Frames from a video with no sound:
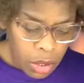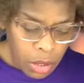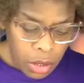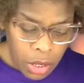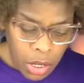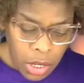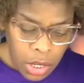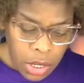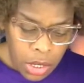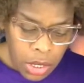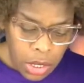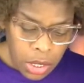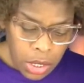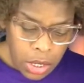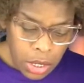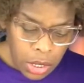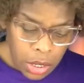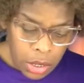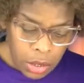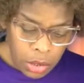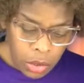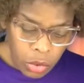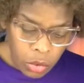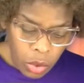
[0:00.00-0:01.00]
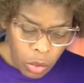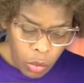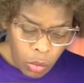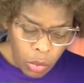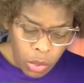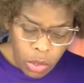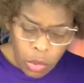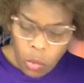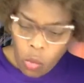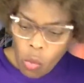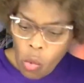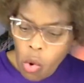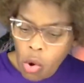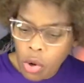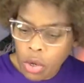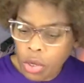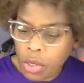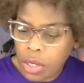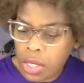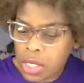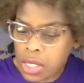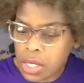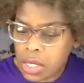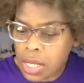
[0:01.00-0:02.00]
Let's see. Do I want to water
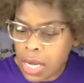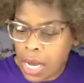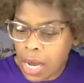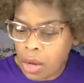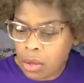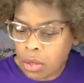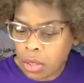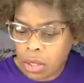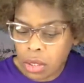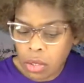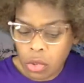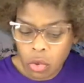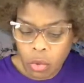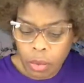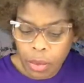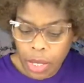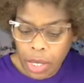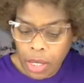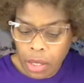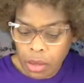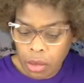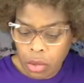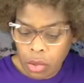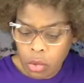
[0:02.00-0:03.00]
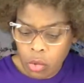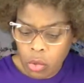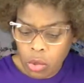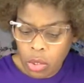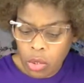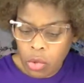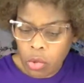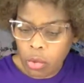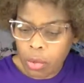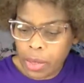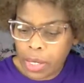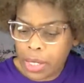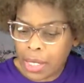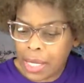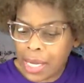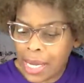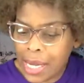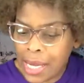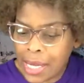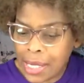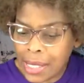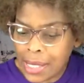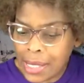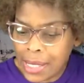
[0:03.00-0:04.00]
this down a little bit and throw a little bit
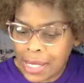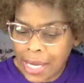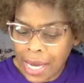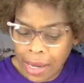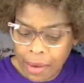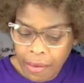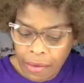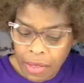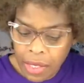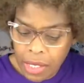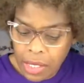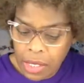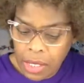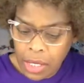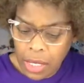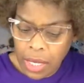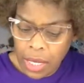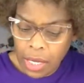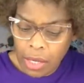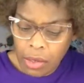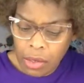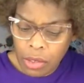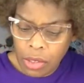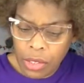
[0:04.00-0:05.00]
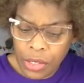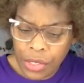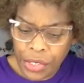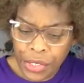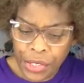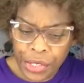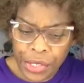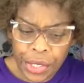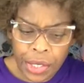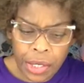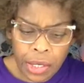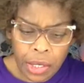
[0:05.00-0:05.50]
inside of these letters?